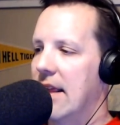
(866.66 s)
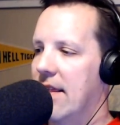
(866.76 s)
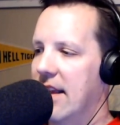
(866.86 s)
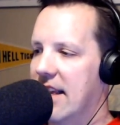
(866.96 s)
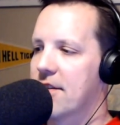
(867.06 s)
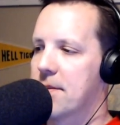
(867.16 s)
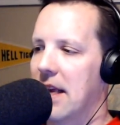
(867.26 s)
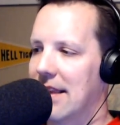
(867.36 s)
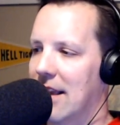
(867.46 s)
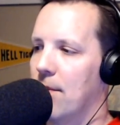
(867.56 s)
that gives me
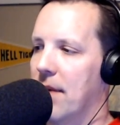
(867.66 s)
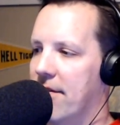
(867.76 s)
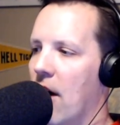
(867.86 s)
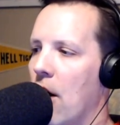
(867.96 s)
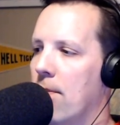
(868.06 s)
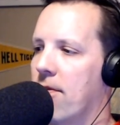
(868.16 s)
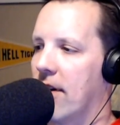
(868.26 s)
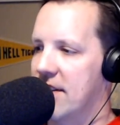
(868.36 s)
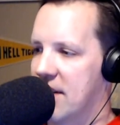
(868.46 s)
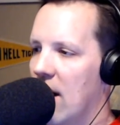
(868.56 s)
a little bit of hope for
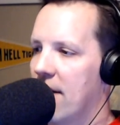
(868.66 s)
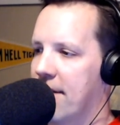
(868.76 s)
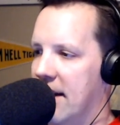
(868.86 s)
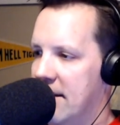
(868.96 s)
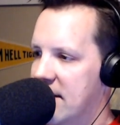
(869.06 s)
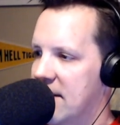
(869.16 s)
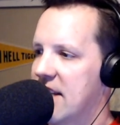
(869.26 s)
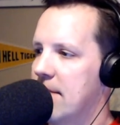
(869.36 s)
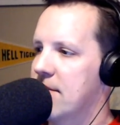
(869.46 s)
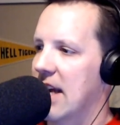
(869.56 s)
his offense, it
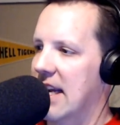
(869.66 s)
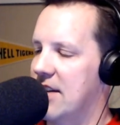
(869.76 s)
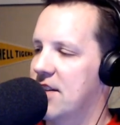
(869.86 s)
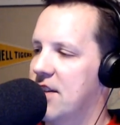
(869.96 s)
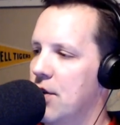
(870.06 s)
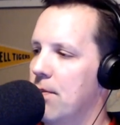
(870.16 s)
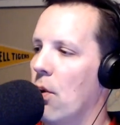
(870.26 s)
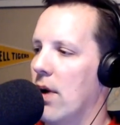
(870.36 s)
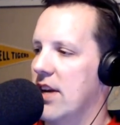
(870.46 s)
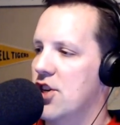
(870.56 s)
seems like his
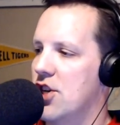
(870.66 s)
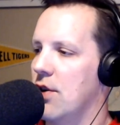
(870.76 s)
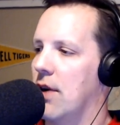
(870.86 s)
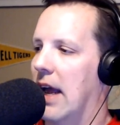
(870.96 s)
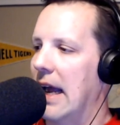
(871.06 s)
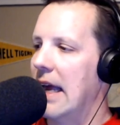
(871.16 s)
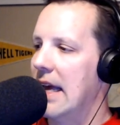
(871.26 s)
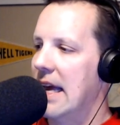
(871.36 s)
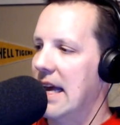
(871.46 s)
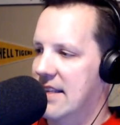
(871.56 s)
two-point shooting
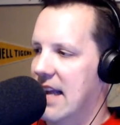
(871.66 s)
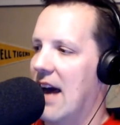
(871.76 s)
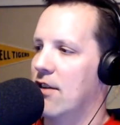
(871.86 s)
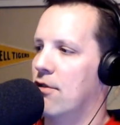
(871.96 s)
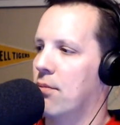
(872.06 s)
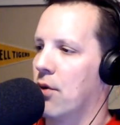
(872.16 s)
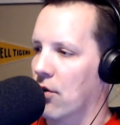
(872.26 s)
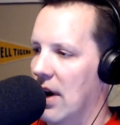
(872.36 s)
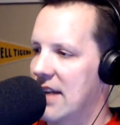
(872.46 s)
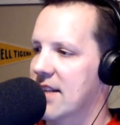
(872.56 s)
has gotten
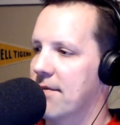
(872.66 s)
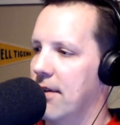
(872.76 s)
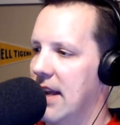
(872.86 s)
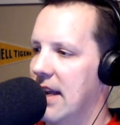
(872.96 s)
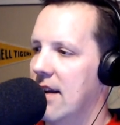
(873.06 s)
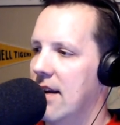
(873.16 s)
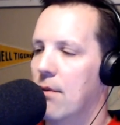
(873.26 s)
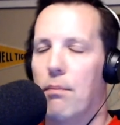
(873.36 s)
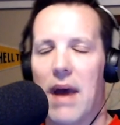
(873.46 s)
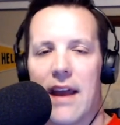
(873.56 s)
progressively
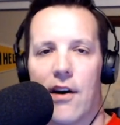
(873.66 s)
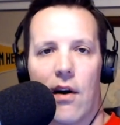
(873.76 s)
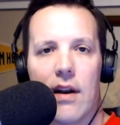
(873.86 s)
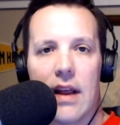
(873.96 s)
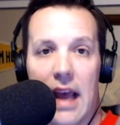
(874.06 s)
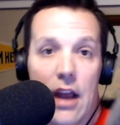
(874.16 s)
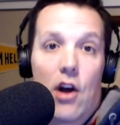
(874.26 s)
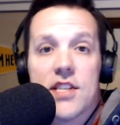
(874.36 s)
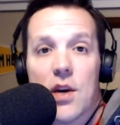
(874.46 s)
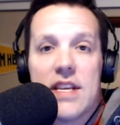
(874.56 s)
better. And
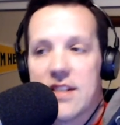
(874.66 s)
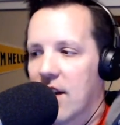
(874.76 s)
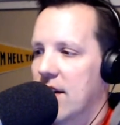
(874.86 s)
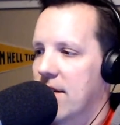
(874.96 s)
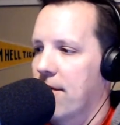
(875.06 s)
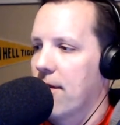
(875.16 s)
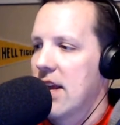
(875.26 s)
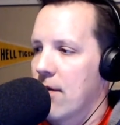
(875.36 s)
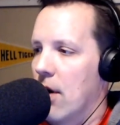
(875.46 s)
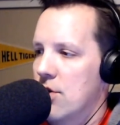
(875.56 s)
also, he's a good free
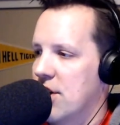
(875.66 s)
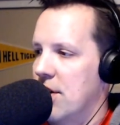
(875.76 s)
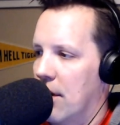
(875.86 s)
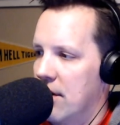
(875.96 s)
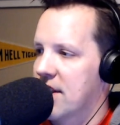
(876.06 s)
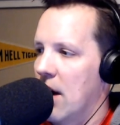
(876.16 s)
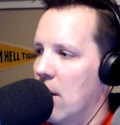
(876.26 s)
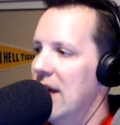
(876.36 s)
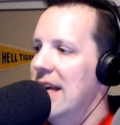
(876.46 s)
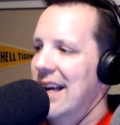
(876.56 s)
throw shooter. So
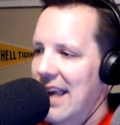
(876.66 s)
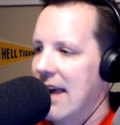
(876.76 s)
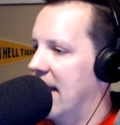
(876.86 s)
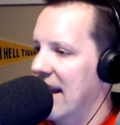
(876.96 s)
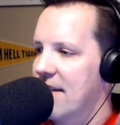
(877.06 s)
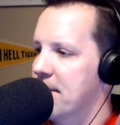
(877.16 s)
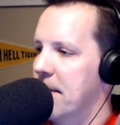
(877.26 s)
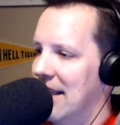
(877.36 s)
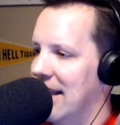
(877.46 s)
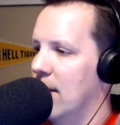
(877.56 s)
again, that gives me
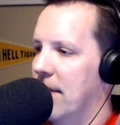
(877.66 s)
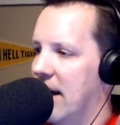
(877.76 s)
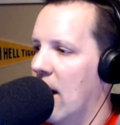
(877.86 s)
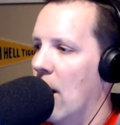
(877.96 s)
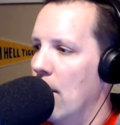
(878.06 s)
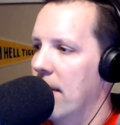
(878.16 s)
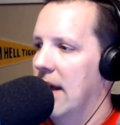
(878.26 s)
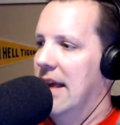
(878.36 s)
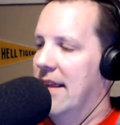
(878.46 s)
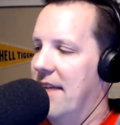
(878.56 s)
a little bit of hope
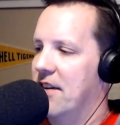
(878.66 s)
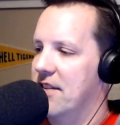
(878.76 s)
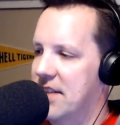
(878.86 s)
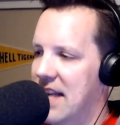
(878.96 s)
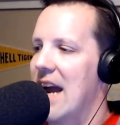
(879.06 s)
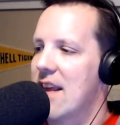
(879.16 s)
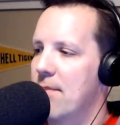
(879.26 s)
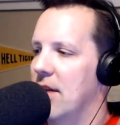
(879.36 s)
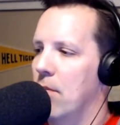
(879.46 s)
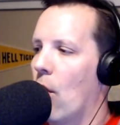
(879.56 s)
that there's a tiny
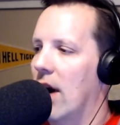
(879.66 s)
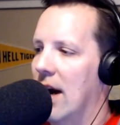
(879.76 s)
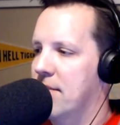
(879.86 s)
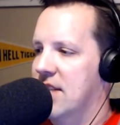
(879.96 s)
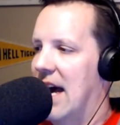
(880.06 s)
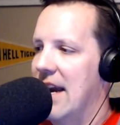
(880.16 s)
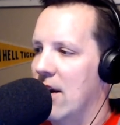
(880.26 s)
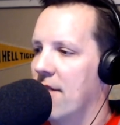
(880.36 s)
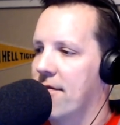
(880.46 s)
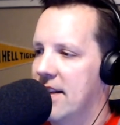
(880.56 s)
bit more upside
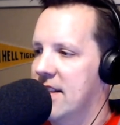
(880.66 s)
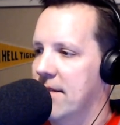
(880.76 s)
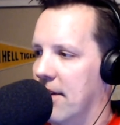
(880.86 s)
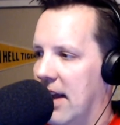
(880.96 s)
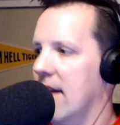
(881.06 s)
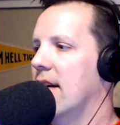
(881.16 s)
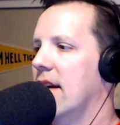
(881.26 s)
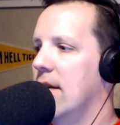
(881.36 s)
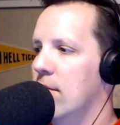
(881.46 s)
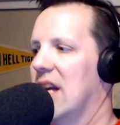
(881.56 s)
offensively.
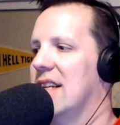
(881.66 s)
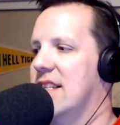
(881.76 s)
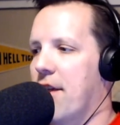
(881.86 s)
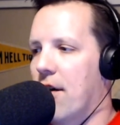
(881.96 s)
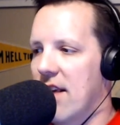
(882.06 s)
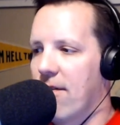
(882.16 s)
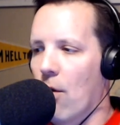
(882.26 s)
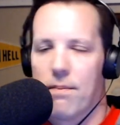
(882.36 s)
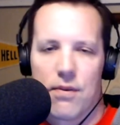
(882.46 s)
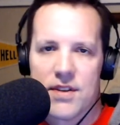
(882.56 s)
Plus
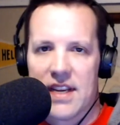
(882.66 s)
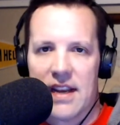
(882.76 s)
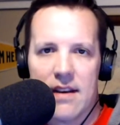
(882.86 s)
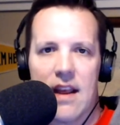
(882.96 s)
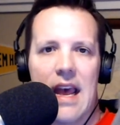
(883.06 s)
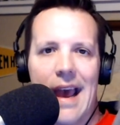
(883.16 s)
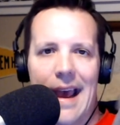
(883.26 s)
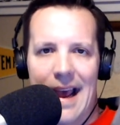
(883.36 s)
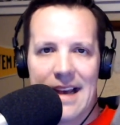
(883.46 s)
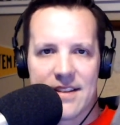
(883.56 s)
34%
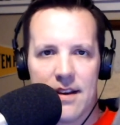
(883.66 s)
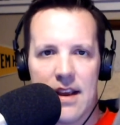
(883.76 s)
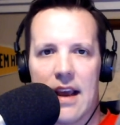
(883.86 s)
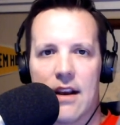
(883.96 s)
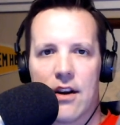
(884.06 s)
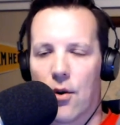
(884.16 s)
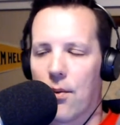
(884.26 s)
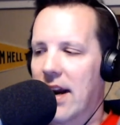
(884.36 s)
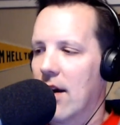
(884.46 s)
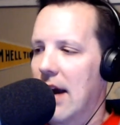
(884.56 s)
as a
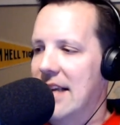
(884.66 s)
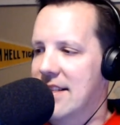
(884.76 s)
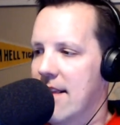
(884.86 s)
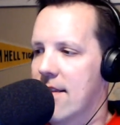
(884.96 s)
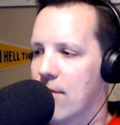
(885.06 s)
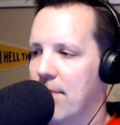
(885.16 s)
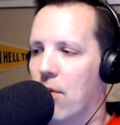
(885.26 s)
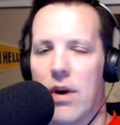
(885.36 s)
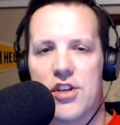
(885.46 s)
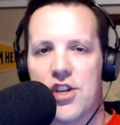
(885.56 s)

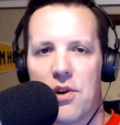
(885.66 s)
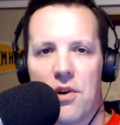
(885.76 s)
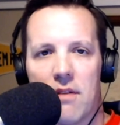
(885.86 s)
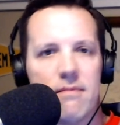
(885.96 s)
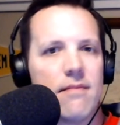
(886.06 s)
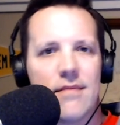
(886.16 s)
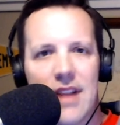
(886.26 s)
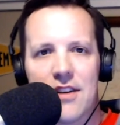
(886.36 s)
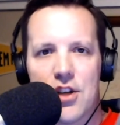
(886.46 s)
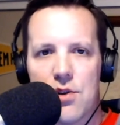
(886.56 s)
three-point shooter,
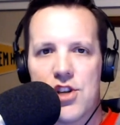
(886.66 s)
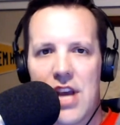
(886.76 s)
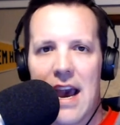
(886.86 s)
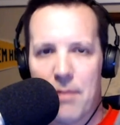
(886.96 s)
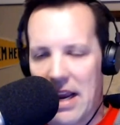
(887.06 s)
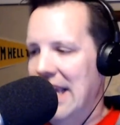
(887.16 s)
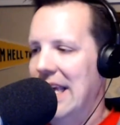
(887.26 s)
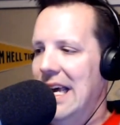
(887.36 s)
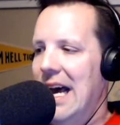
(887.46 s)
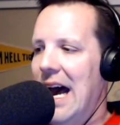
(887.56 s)
not too shabby.
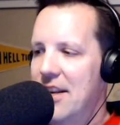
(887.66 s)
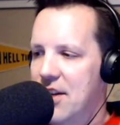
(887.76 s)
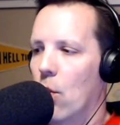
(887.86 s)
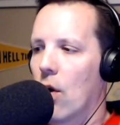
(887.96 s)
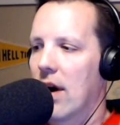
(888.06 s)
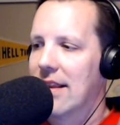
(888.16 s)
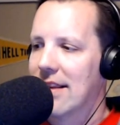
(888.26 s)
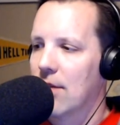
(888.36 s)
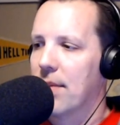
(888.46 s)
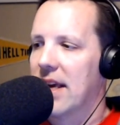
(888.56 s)
I do worry a
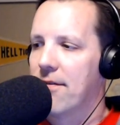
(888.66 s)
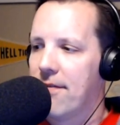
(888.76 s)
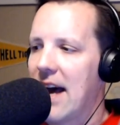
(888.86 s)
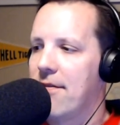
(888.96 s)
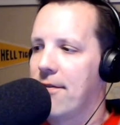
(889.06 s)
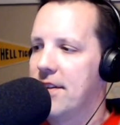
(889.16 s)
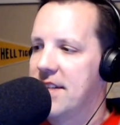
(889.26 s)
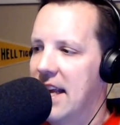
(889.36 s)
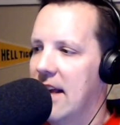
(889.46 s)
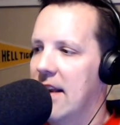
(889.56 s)
little bit,
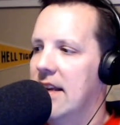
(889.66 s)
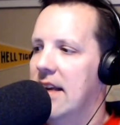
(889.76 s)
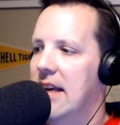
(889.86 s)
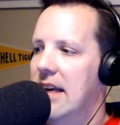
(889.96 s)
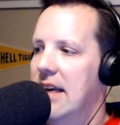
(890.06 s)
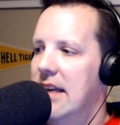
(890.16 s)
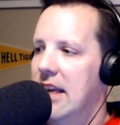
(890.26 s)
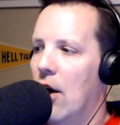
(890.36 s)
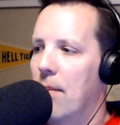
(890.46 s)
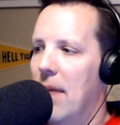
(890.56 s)
5'10", you
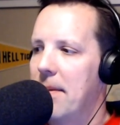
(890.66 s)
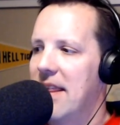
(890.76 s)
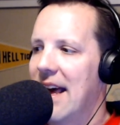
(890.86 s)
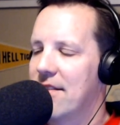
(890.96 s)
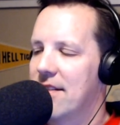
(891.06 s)
know, maybe that